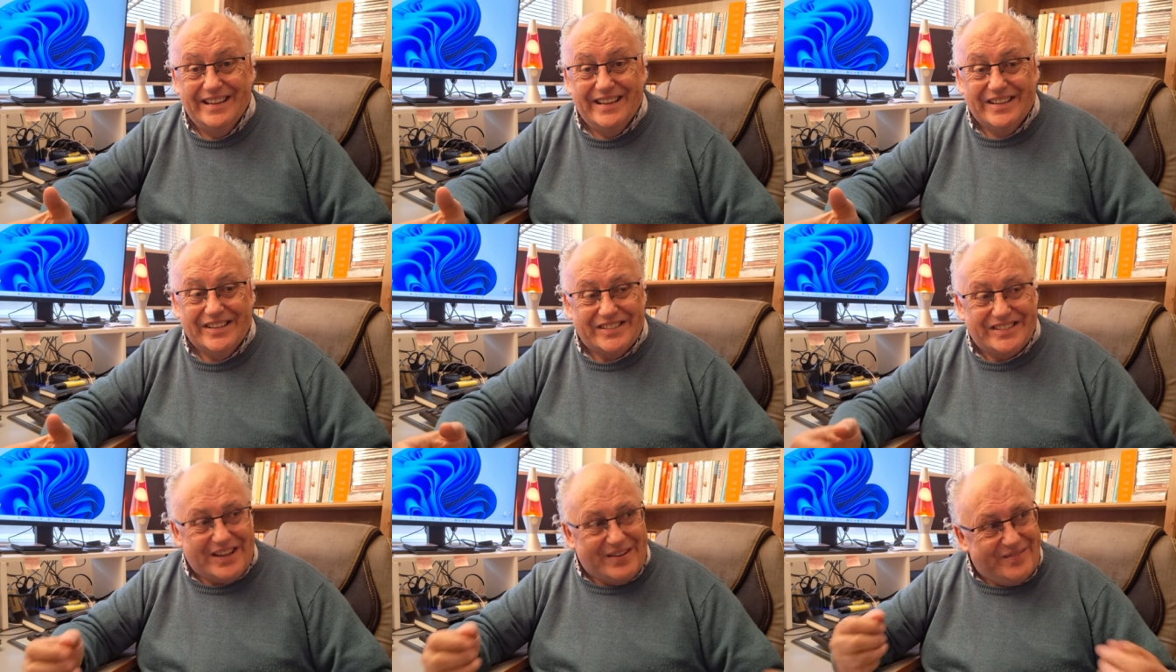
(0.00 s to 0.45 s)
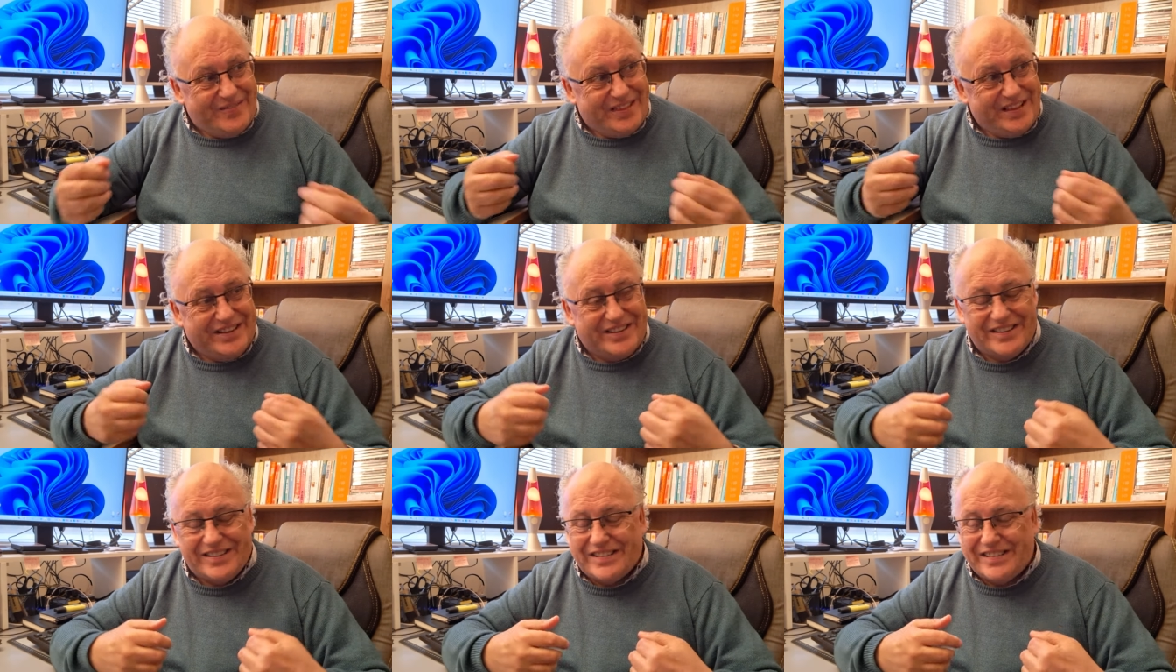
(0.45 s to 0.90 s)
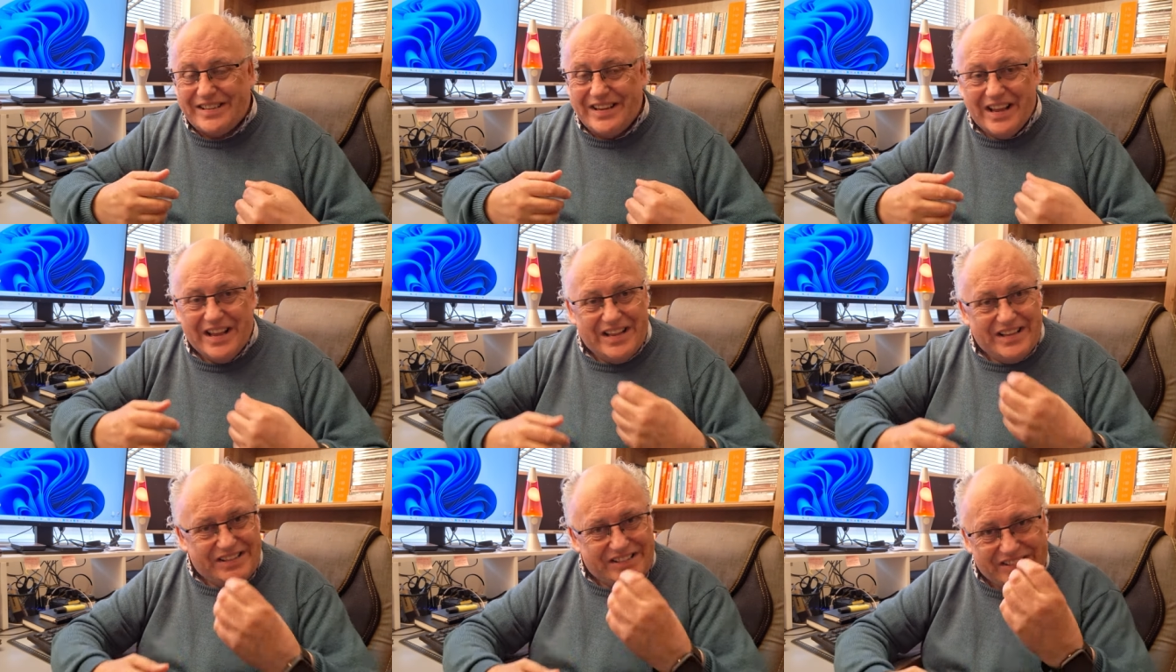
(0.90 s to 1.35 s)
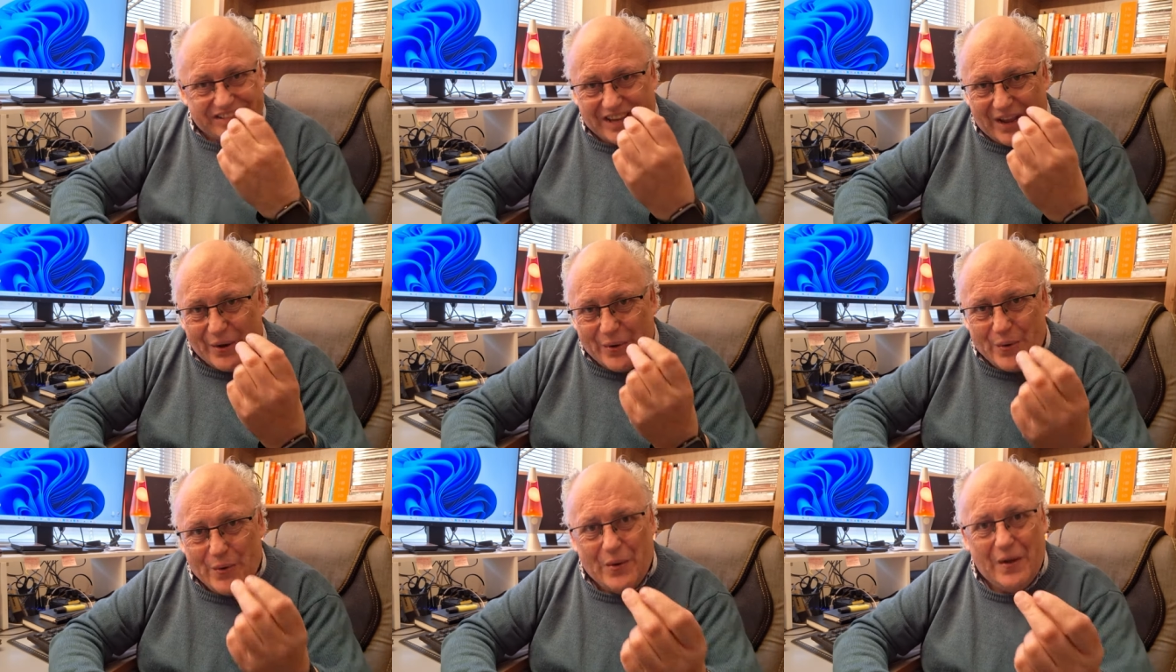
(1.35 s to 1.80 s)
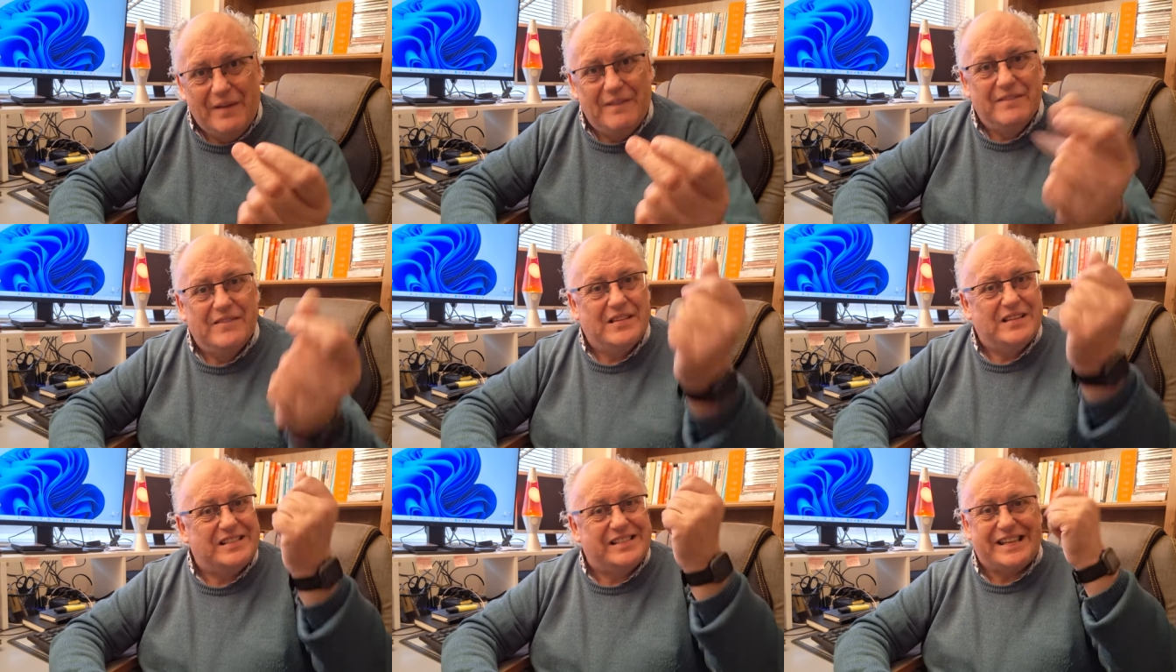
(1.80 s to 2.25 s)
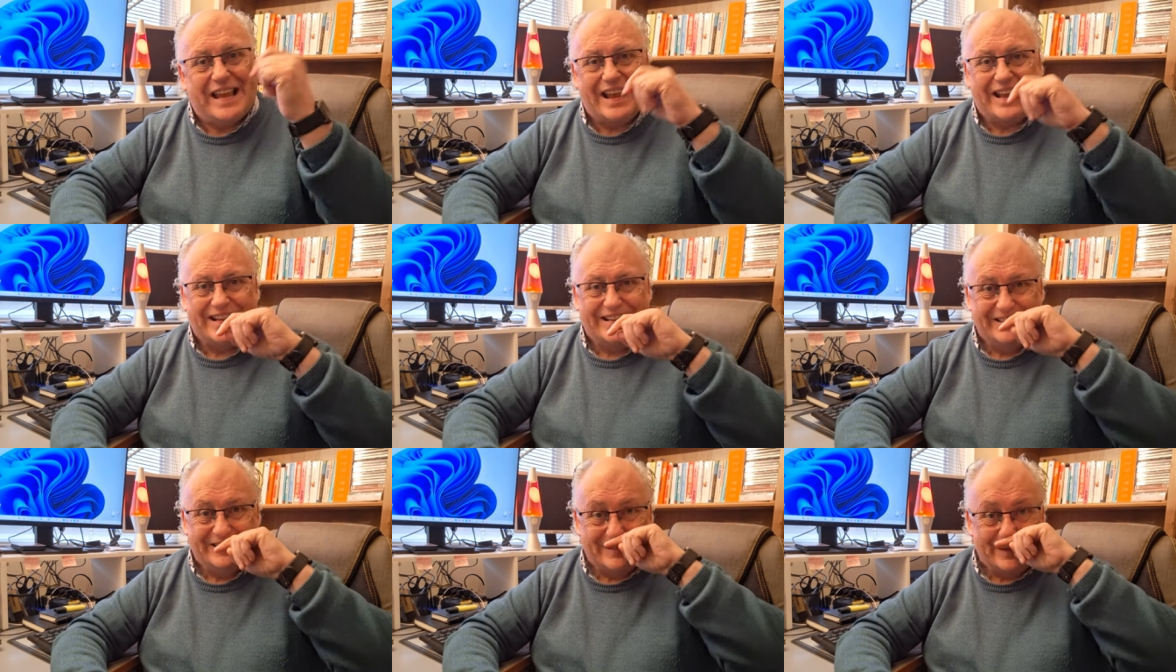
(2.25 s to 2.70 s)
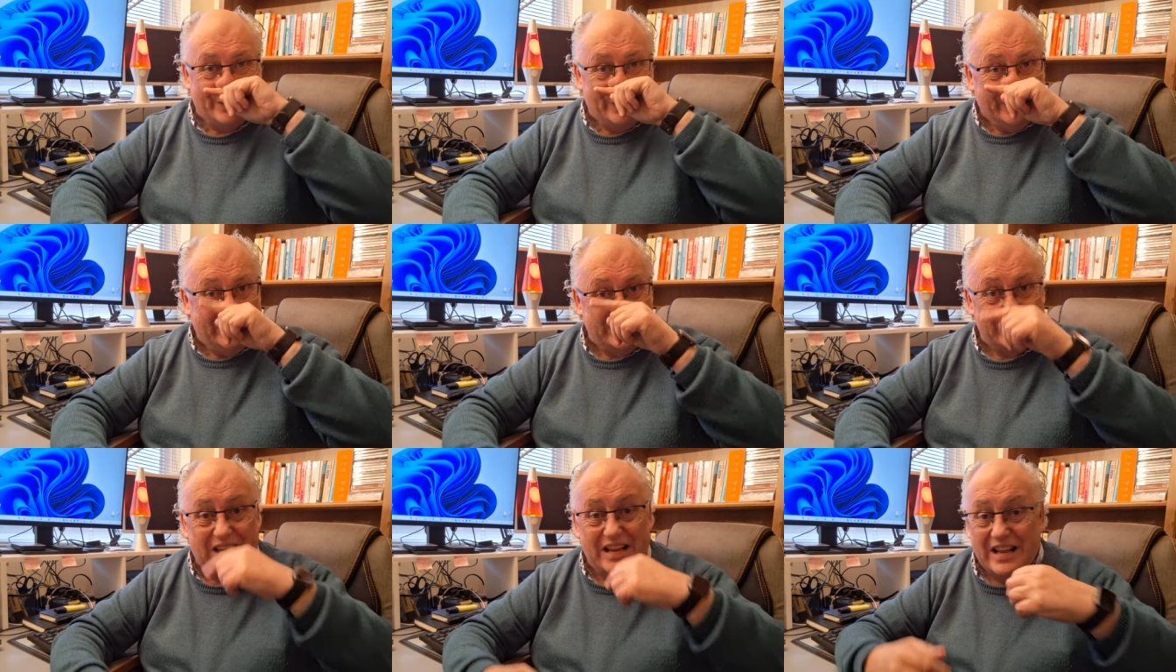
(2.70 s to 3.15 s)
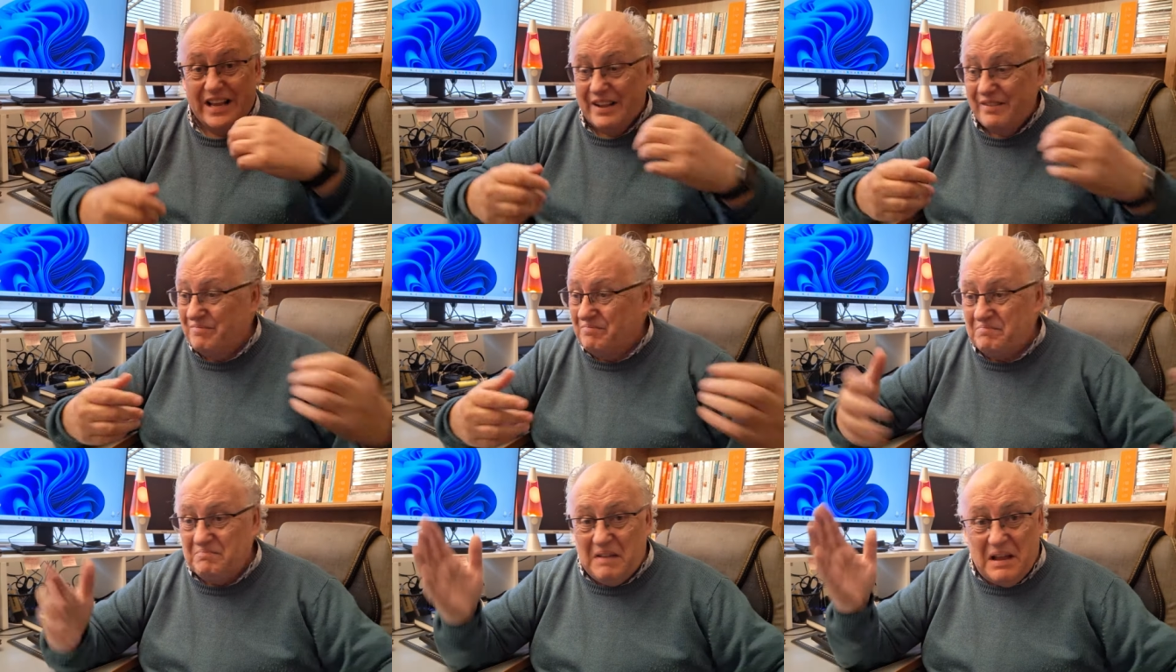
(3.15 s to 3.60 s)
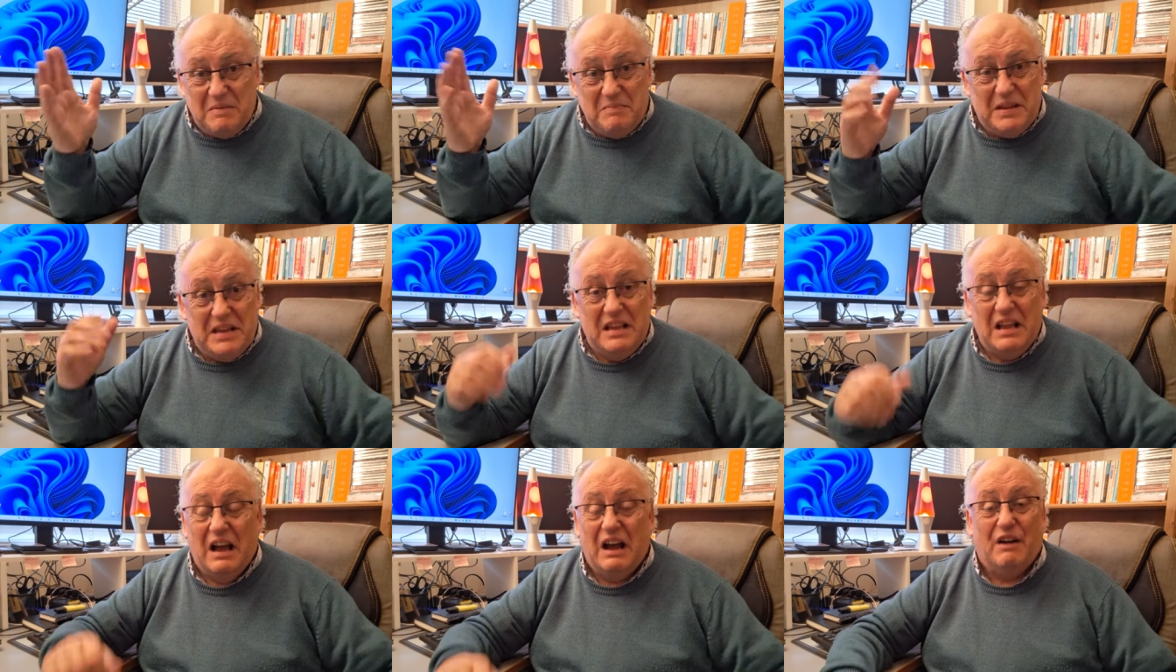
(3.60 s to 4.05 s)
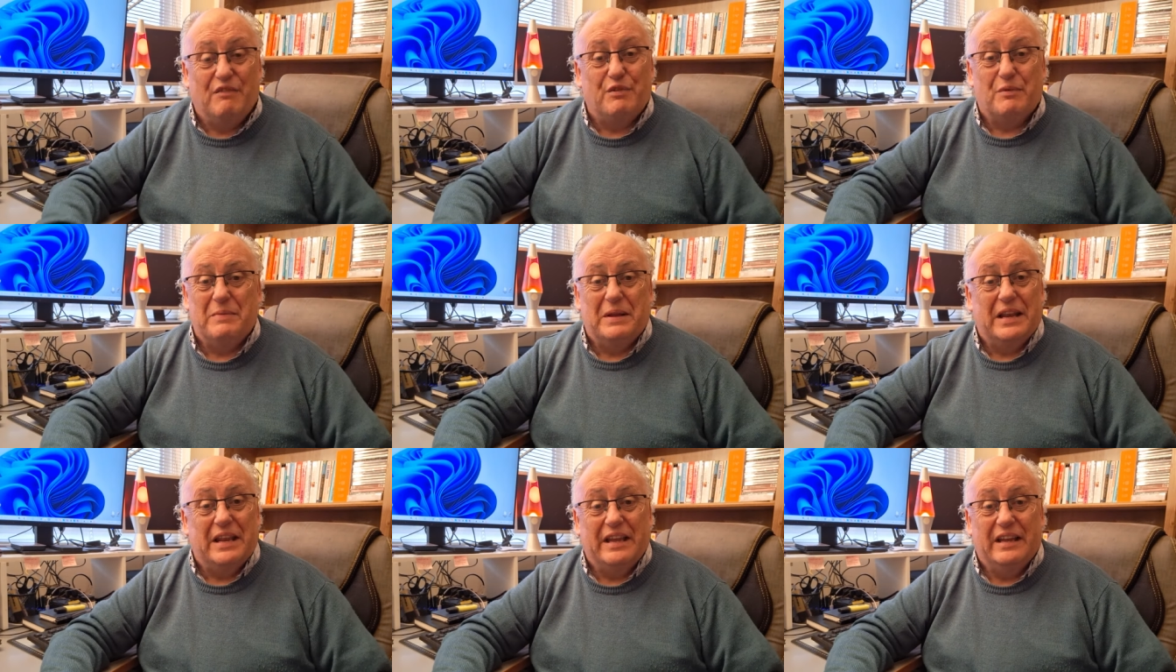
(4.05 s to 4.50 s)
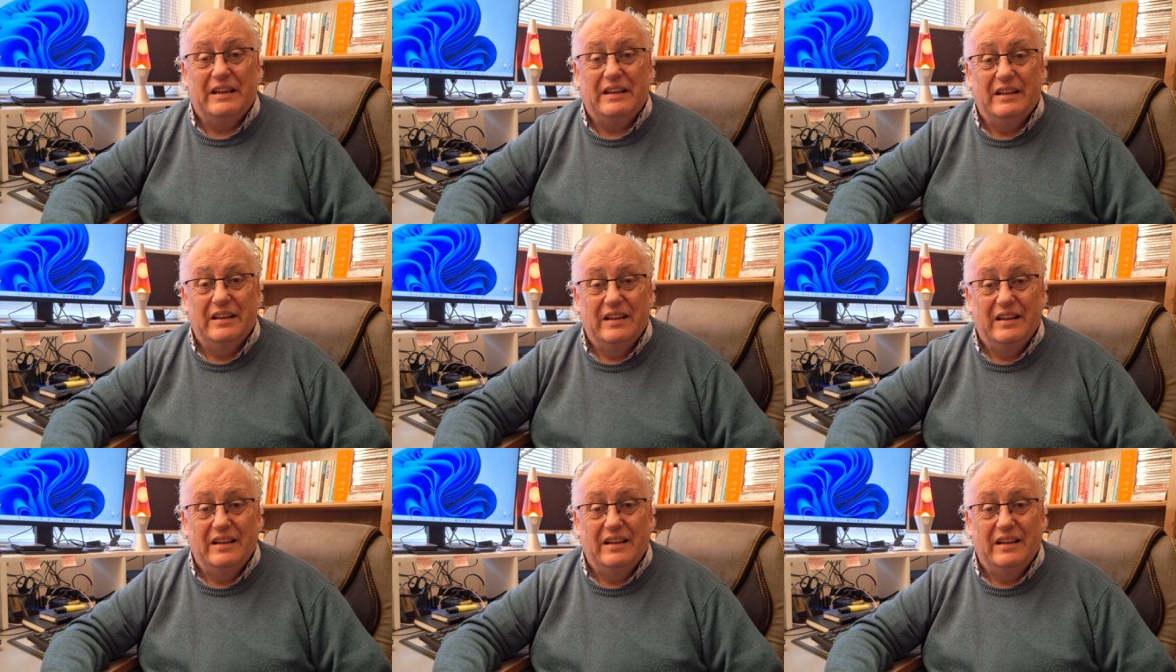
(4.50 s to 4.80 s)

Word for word: Something just so seconds it was, maybe half a minute.